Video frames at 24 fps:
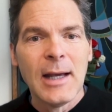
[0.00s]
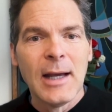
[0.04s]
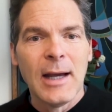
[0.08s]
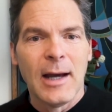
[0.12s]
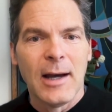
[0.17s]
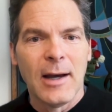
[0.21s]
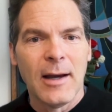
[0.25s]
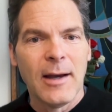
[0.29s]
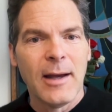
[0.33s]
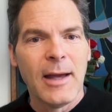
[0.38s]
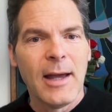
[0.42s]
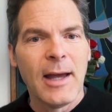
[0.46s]

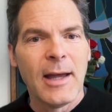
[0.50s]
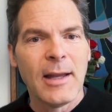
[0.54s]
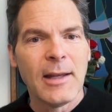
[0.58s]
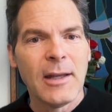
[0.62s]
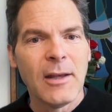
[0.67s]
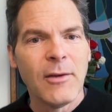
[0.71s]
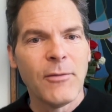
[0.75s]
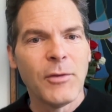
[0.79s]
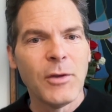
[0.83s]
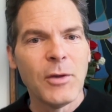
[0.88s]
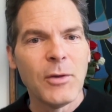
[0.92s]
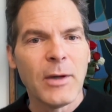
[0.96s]
And
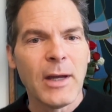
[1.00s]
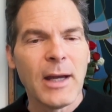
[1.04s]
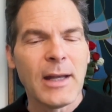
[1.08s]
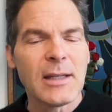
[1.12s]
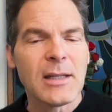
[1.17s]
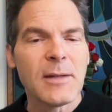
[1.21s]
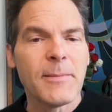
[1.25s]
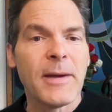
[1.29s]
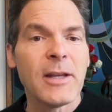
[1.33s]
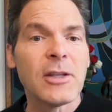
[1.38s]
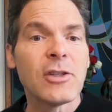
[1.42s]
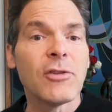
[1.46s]
if you get
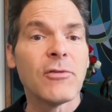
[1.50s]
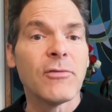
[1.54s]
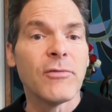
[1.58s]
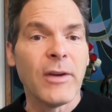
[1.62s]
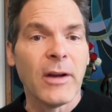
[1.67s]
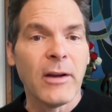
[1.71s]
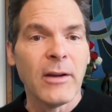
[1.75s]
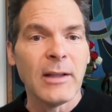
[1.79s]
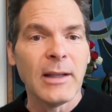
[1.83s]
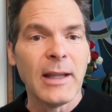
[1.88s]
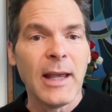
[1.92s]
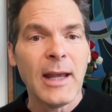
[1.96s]
dementia
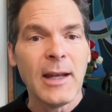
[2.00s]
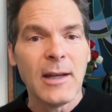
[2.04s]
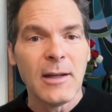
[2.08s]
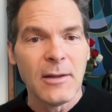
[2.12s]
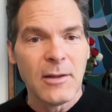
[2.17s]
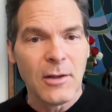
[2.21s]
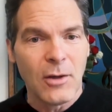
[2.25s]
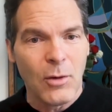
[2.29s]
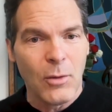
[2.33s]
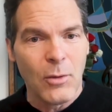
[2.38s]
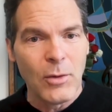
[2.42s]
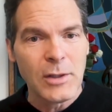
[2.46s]
very late in
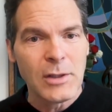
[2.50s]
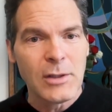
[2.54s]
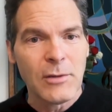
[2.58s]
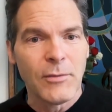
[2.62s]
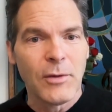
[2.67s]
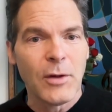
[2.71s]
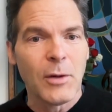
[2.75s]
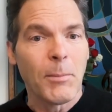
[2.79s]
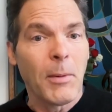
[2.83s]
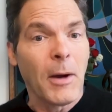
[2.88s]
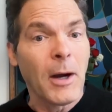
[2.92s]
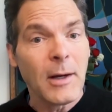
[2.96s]
the course of
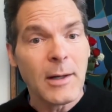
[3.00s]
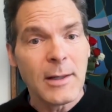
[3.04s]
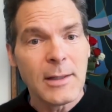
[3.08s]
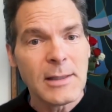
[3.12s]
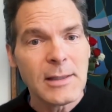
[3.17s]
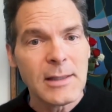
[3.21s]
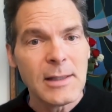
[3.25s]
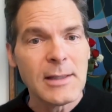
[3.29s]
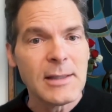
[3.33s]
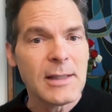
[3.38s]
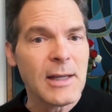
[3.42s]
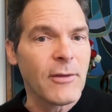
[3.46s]
your
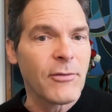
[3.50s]
Parkinson's,